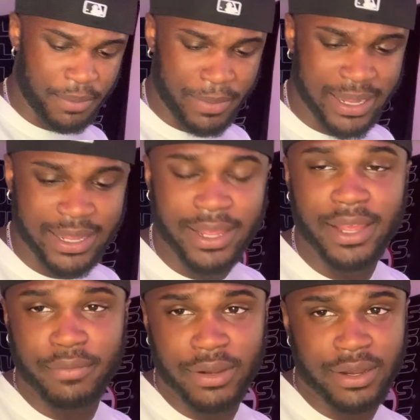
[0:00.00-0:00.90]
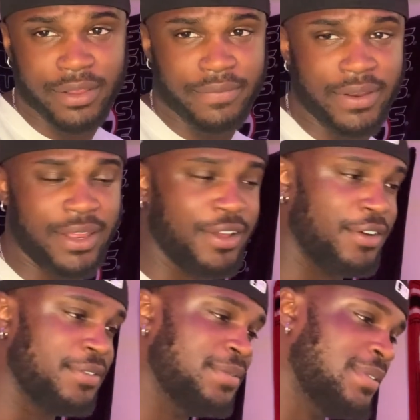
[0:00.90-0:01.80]
back again with another
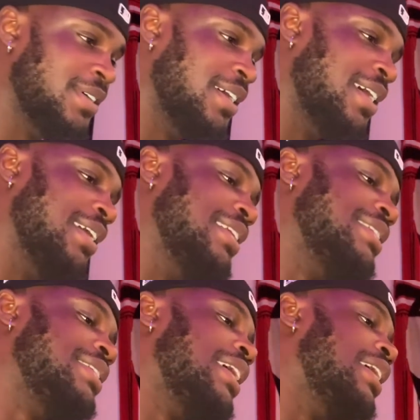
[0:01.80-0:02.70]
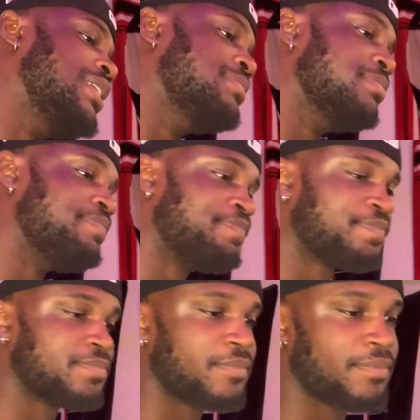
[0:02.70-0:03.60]
video. This time
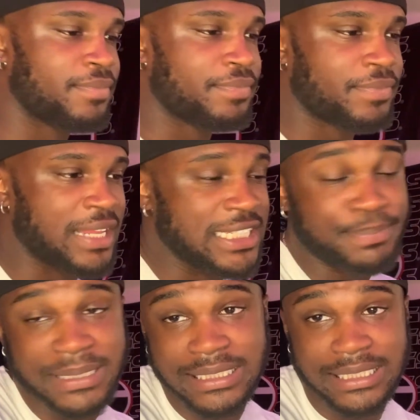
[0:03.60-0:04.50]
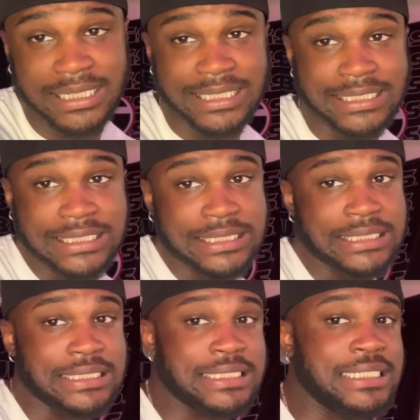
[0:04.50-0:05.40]
it's Pentatonix.
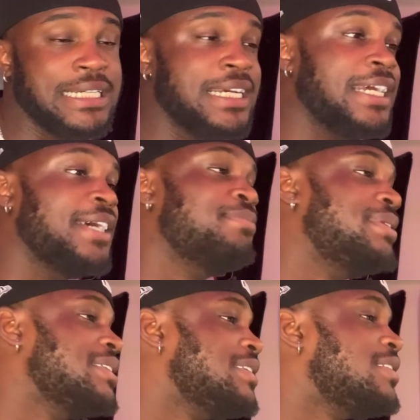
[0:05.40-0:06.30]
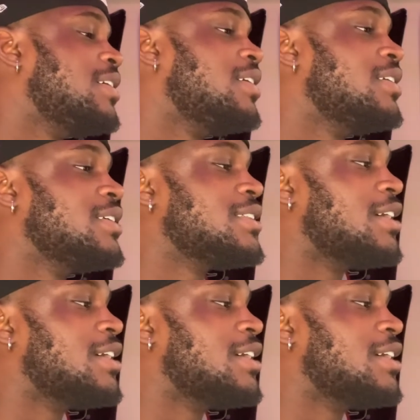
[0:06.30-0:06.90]
Pentatonix